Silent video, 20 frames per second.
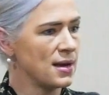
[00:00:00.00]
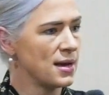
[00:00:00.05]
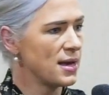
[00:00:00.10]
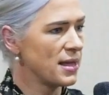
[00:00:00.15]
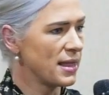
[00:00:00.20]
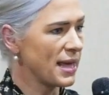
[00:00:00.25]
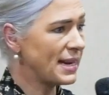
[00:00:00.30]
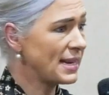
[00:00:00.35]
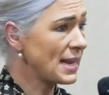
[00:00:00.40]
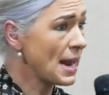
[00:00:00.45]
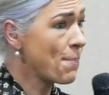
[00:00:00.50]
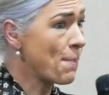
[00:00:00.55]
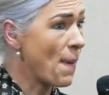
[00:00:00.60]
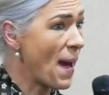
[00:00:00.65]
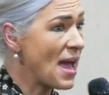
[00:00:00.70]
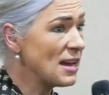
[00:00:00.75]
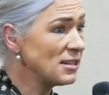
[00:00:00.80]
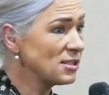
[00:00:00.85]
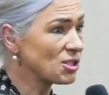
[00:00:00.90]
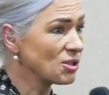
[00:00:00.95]
They clap
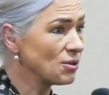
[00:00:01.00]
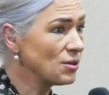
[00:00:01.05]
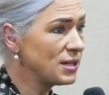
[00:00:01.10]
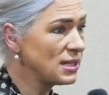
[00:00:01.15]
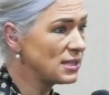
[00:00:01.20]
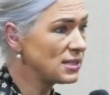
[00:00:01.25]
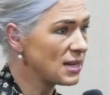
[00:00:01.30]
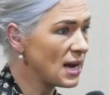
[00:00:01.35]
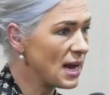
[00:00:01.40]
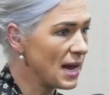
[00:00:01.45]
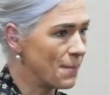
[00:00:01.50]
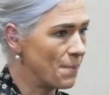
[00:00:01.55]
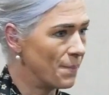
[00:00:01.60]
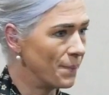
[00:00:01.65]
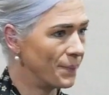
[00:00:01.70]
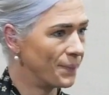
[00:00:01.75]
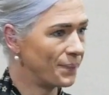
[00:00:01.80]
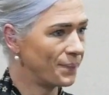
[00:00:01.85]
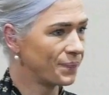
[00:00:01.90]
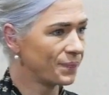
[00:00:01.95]
hands all the time.
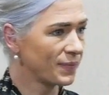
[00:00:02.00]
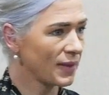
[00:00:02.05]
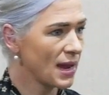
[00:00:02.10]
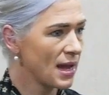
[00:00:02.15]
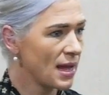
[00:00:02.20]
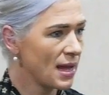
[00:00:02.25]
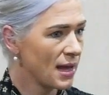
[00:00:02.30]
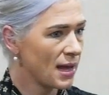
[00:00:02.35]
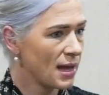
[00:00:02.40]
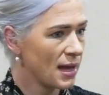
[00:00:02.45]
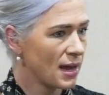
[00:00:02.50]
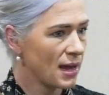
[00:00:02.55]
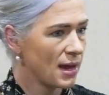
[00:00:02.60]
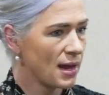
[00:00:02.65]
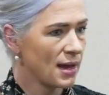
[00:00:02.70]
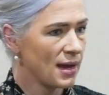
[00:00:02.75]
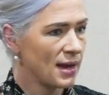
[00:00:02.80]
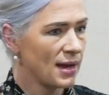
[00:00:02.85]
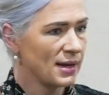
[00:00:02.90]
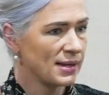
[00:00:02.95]

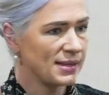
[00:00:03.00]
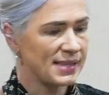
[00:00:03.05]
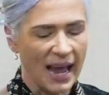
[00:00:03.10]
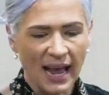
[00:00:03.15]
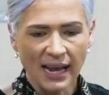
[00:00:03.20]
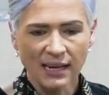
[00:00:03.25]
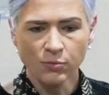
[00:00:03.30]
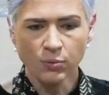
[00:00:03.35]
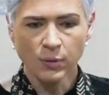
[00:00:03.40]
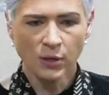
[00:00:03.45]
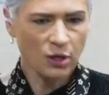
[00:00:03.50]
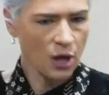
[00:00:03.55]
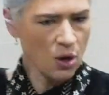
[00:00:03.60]
Dad will go,